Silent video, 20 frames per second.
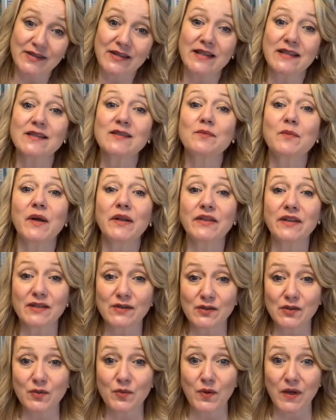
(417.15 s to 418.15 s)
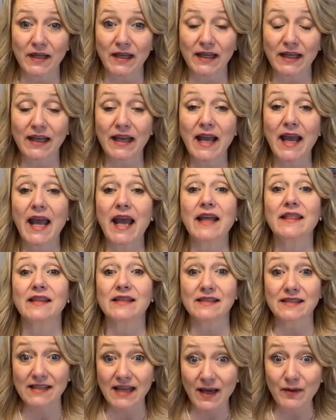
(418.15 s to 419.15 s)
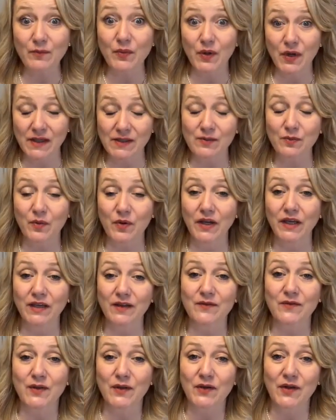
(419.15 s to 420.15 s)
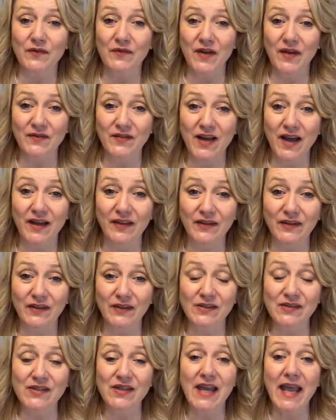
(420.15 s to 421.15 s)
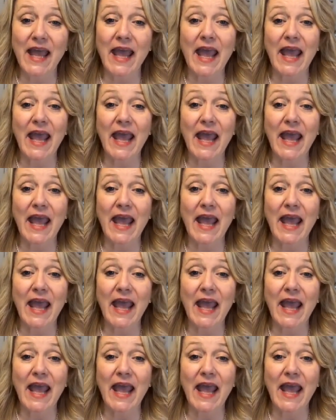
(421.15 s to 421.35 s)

This month it's 20 at the same price point of $35.